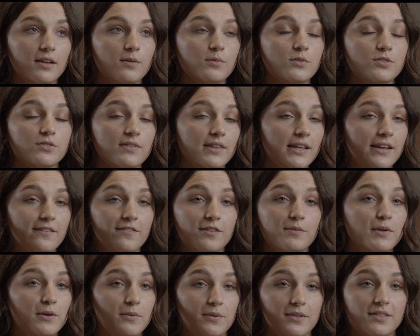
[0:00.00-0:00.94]
it was leaving
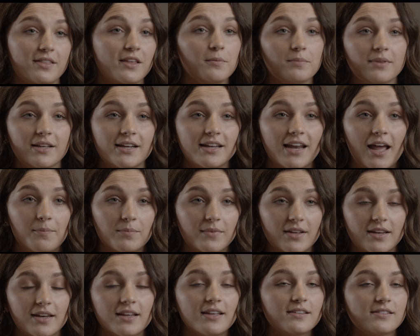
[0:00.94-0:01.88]
me with complete
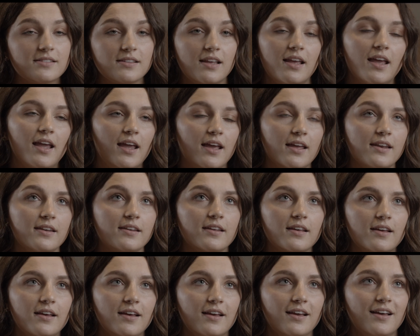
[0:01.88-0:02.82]
emptiness, and
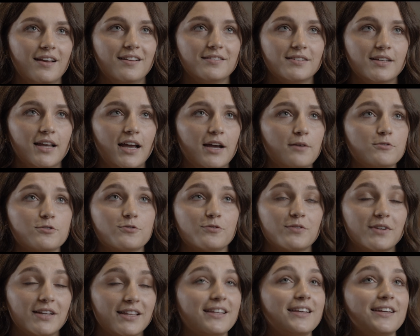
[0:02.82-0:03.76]
I was
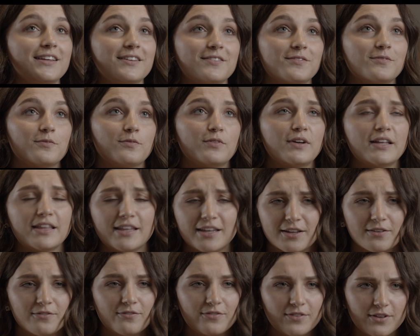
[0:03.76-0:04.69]
really, really
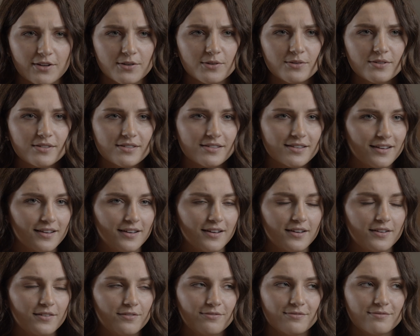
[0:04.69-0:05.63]
confused
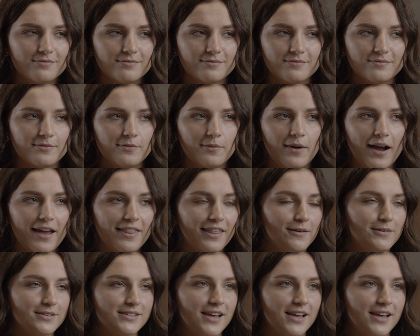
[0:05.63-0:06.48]
of why that was